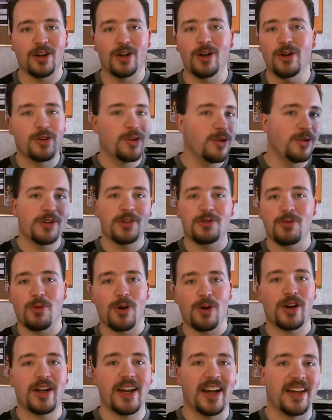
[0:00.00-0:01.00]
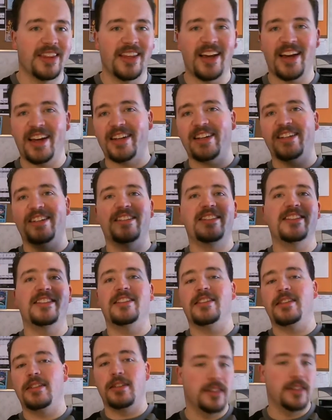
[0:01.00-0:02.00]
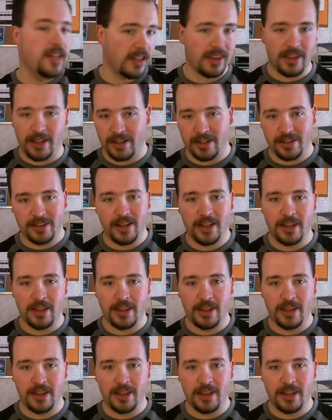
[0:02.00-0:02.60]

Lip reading: go do this work and then nothing,